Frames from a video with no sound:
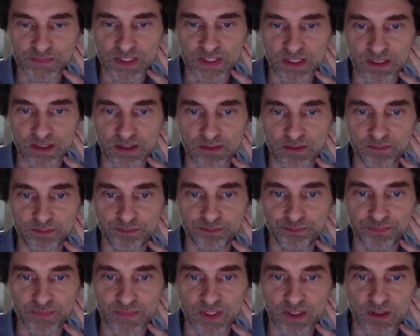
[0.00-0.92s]
then
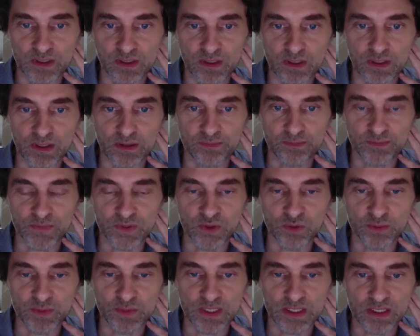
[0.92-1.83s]

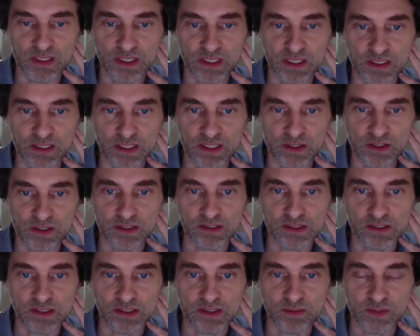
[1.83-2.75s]
you may get actually
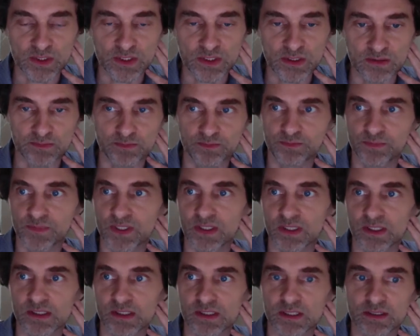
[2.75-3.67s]
CMT.
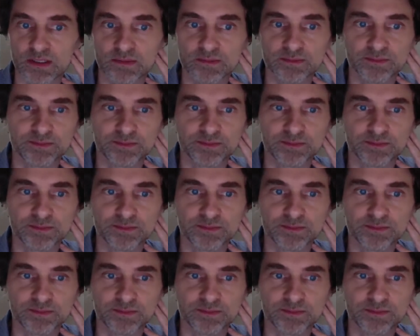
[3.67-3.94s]
Next slide.